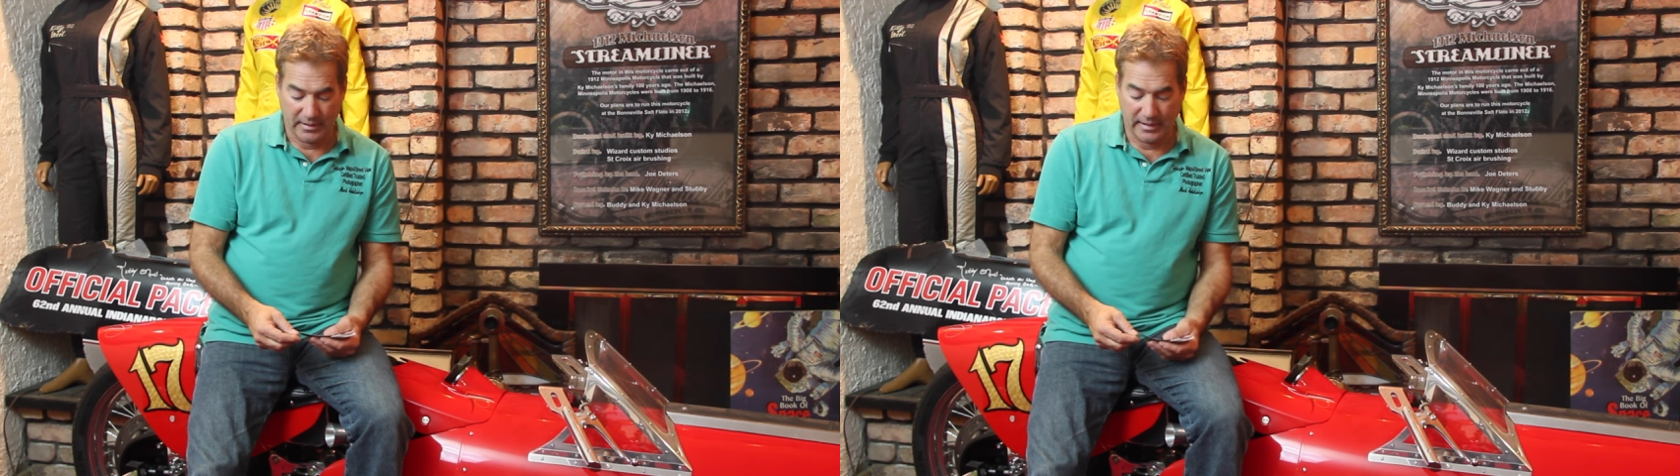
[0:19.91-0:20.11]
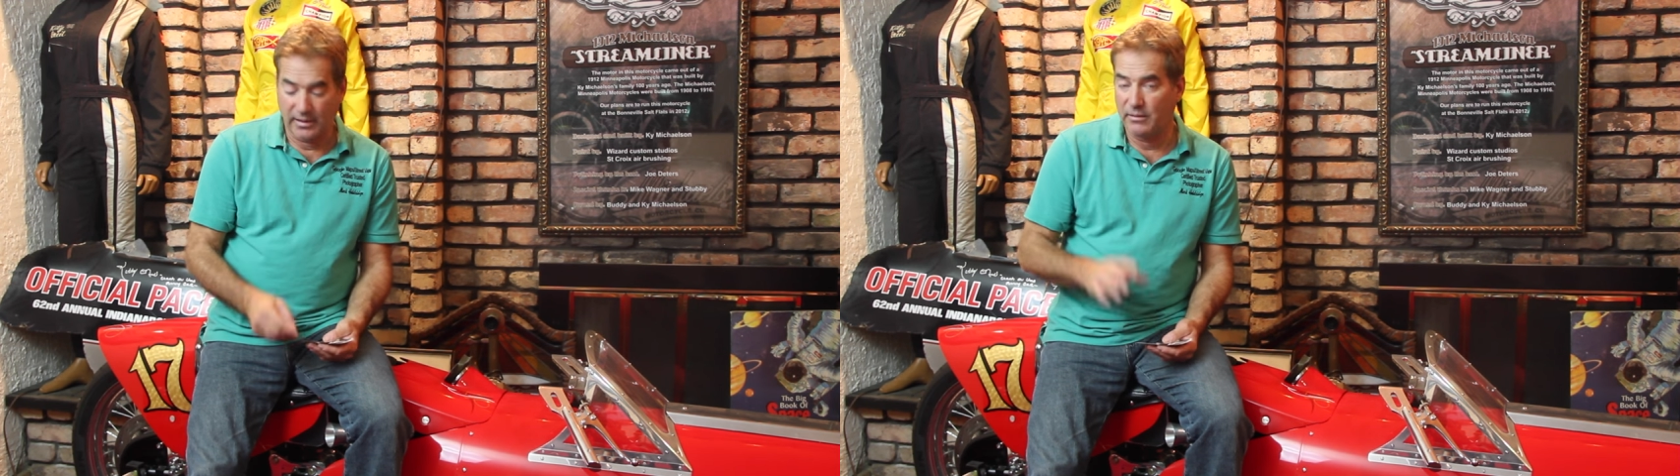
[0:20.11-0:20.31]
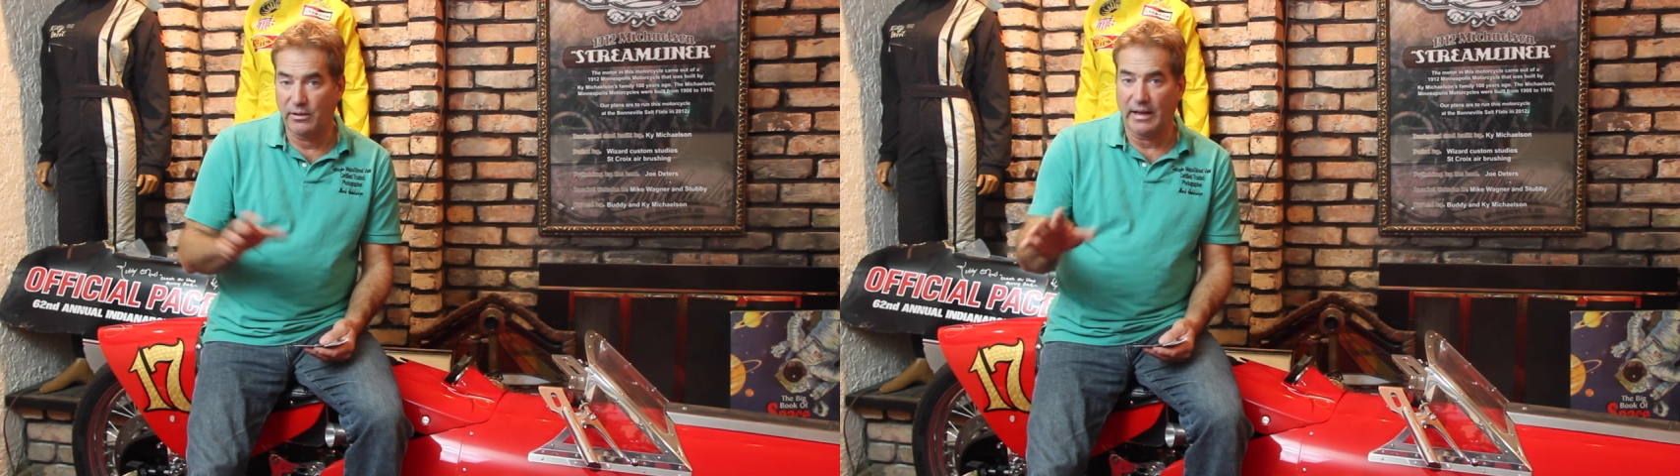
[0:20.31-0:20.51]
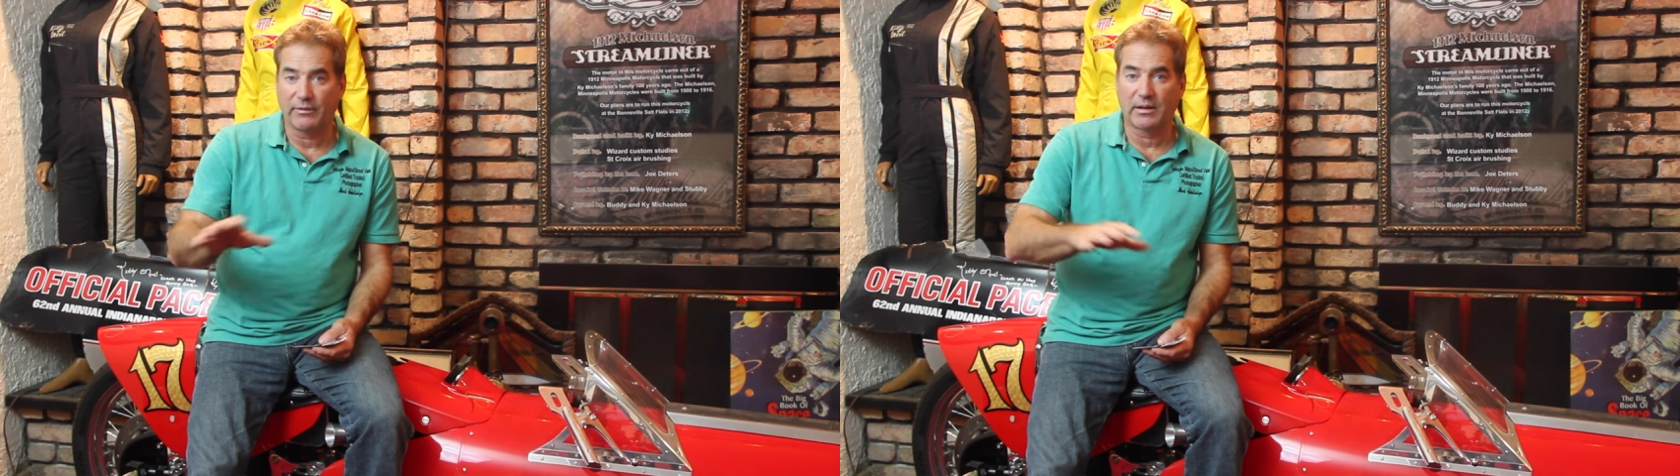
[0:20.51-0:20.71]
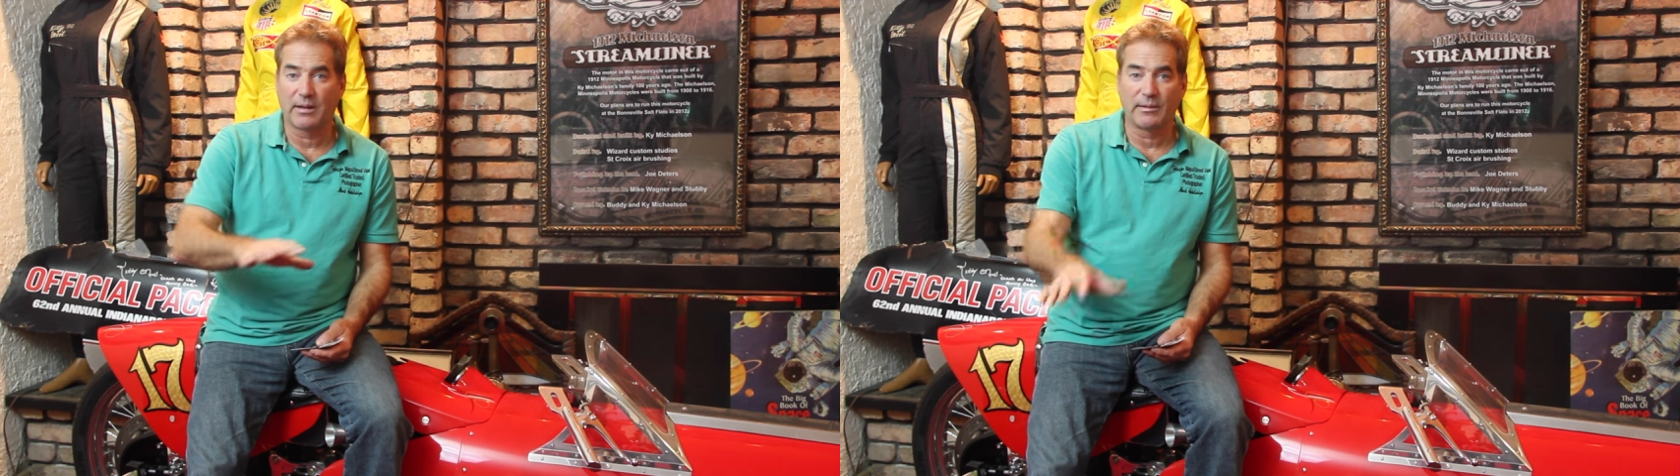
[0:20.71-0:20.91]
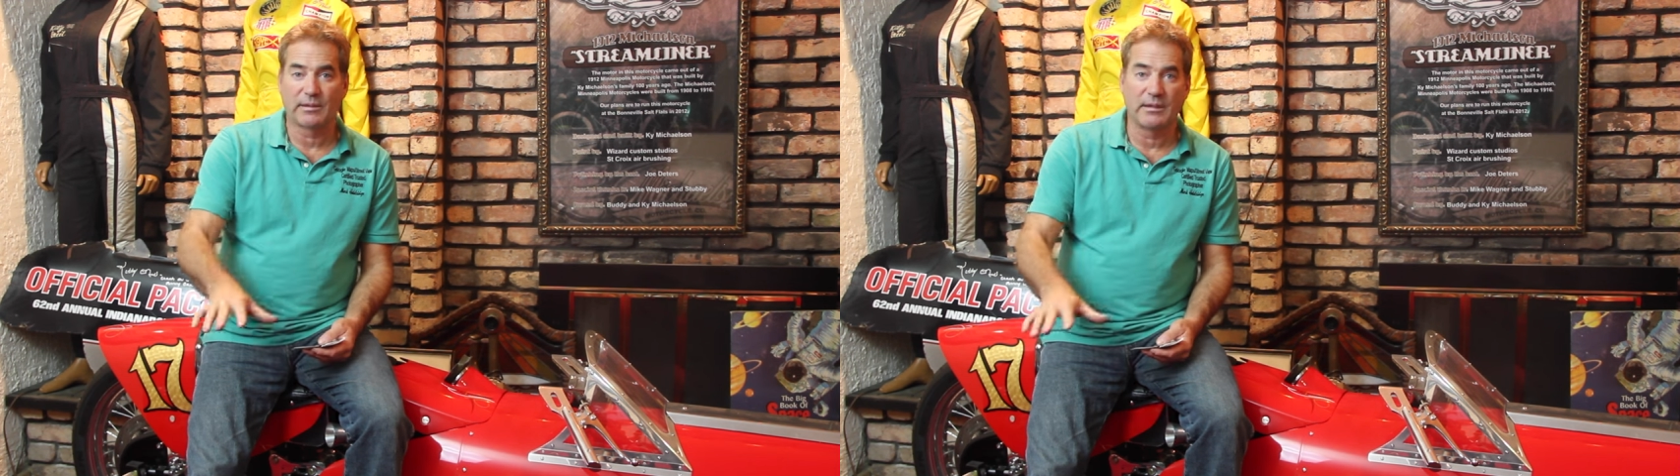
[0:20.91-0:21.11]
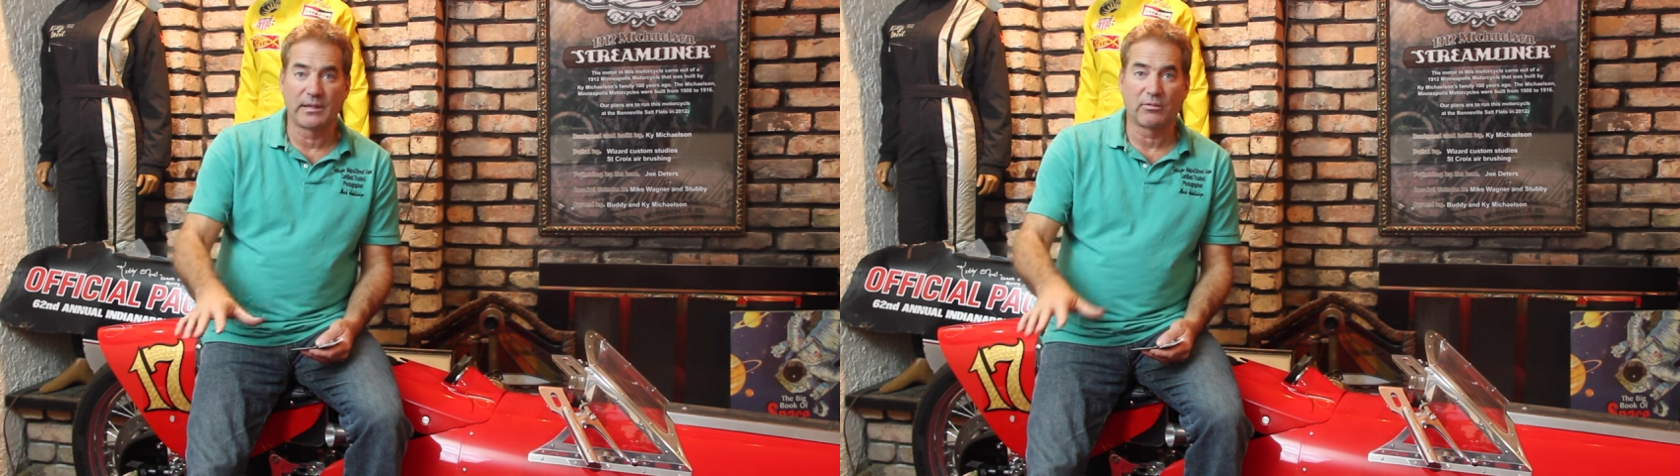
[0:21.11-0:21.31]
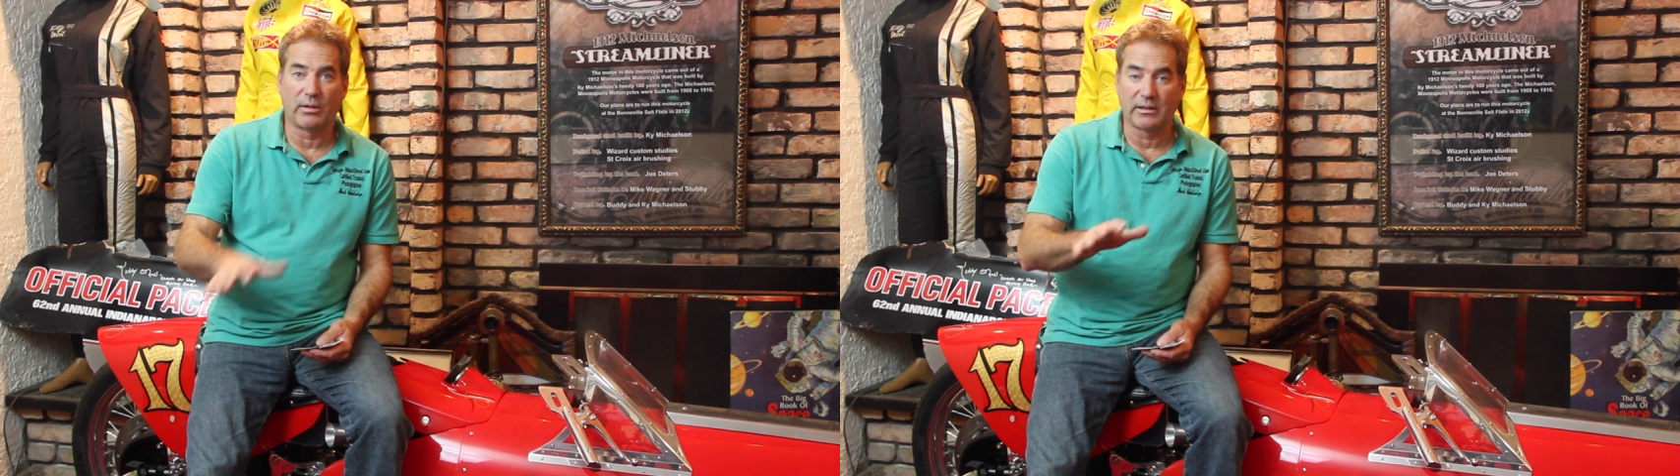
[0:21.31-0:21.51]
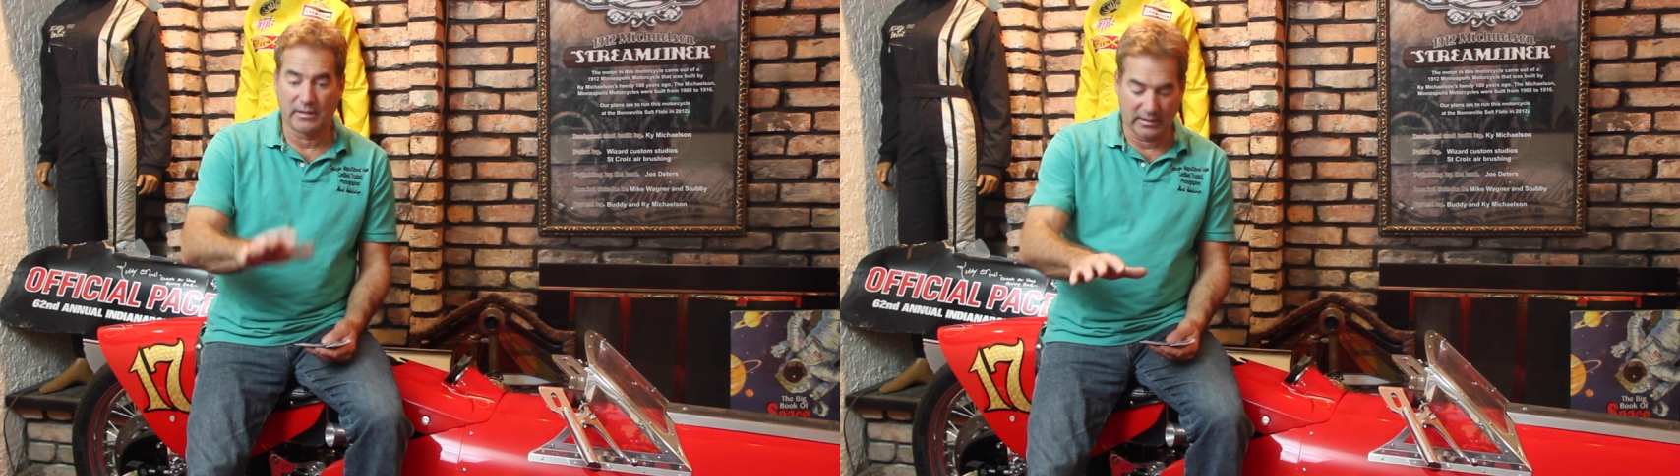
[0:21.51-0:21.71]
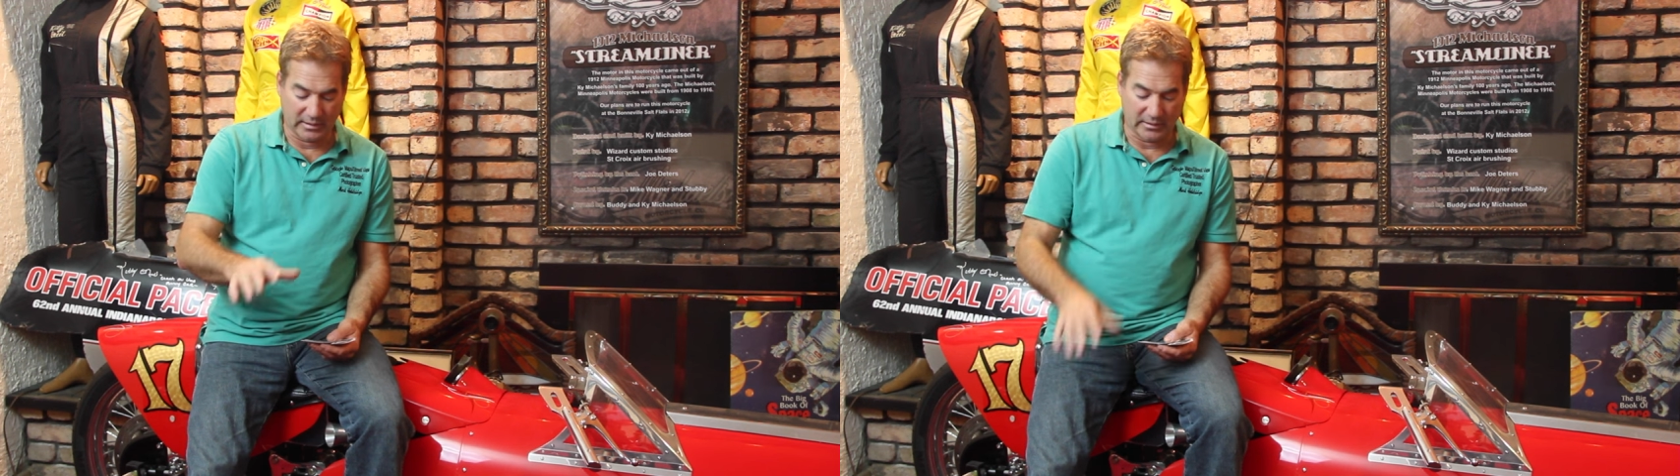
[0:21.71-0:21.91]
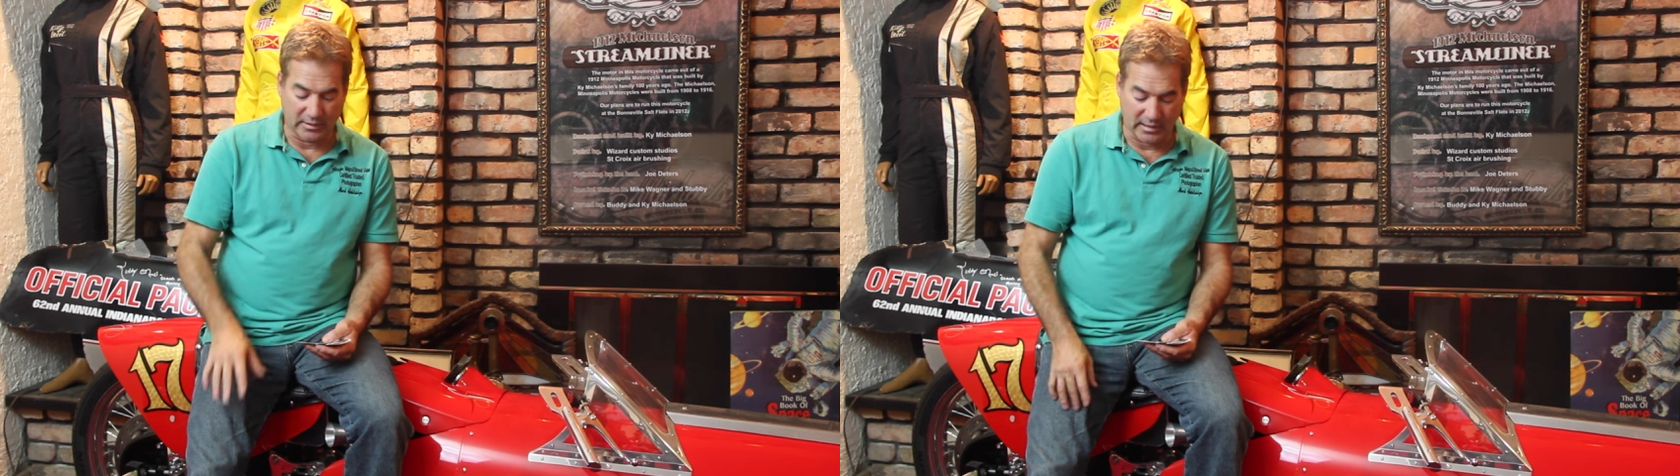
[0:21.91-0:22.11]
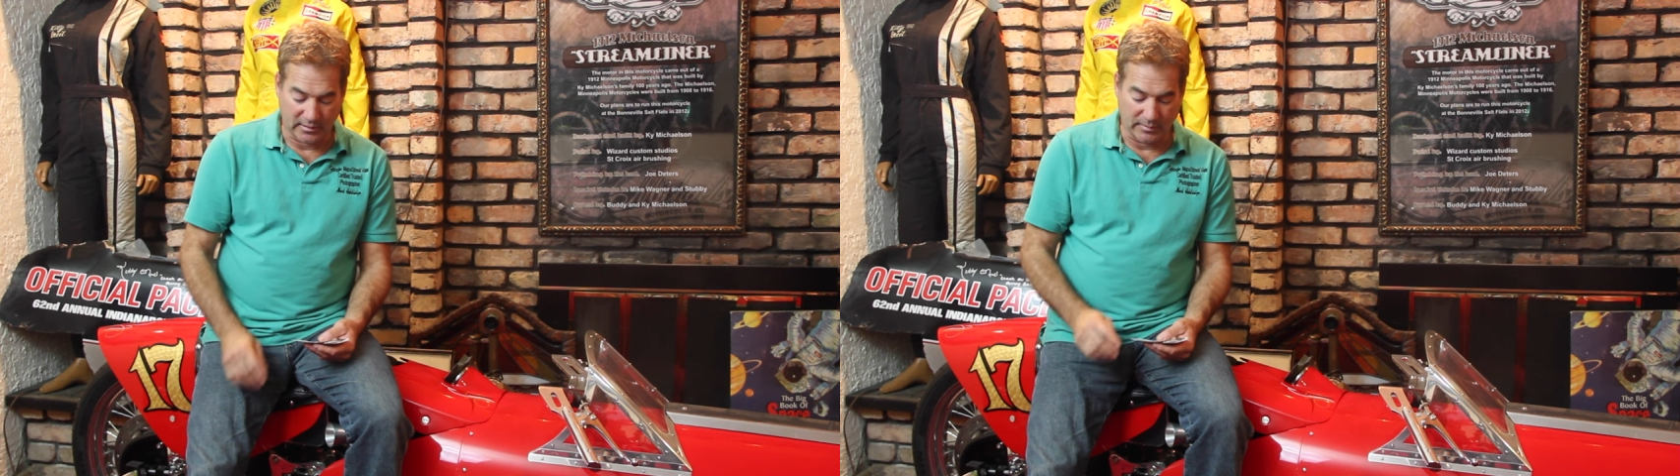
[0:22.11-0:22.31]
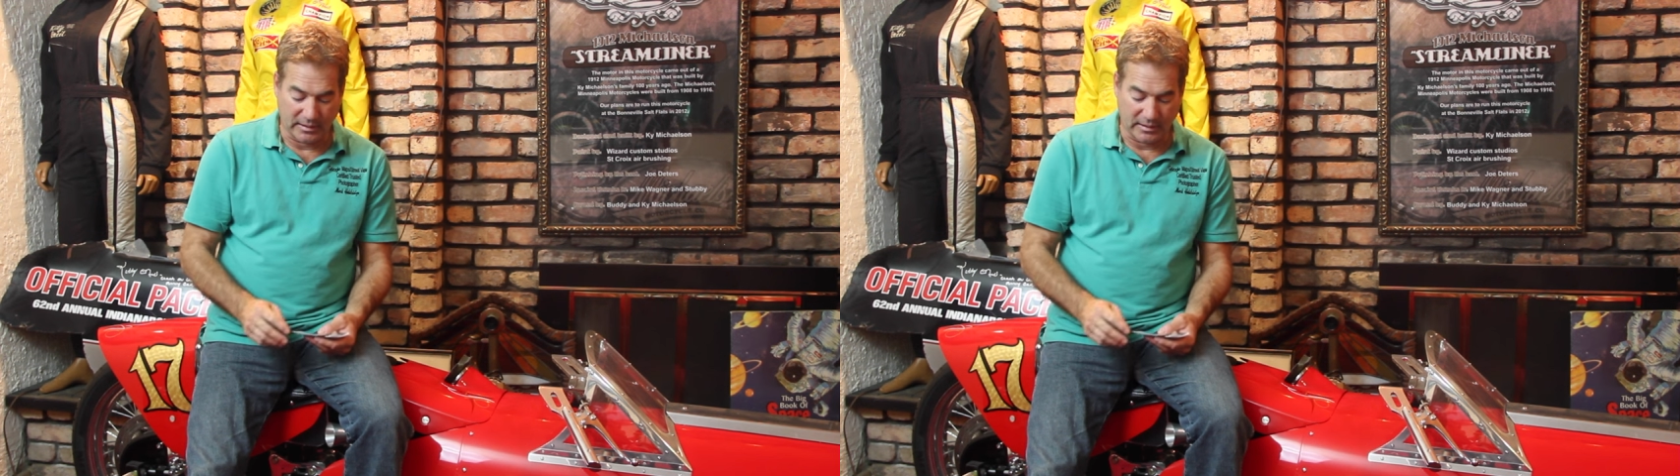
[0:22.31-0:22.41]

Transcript: And you have to come and see this one, it's, it's awesome.